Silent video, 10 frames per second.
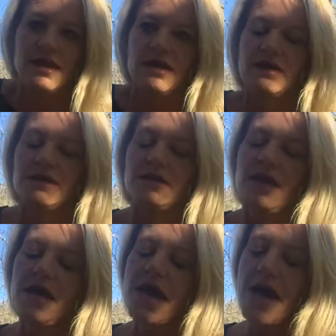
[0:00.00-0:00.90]
And
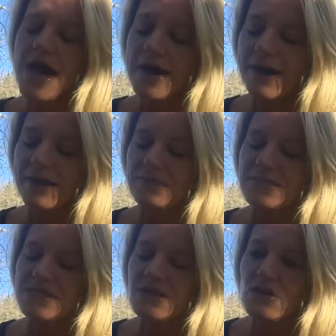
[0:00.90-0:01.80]

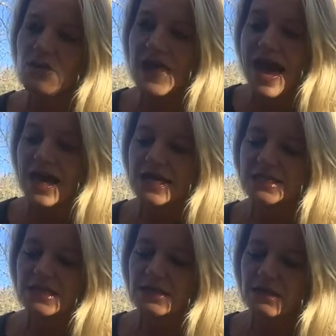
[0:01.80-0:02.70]
so
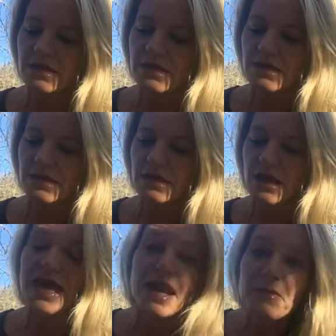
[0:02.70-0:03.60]
that,
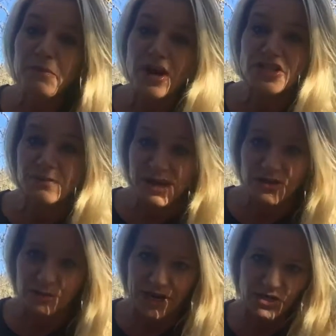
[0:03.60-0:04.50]
and I'm a project
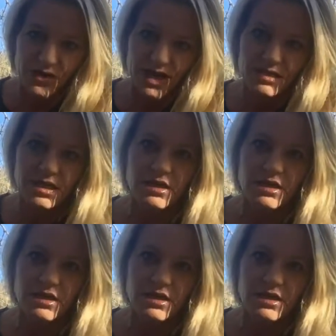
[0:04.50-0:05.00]
manager by trade.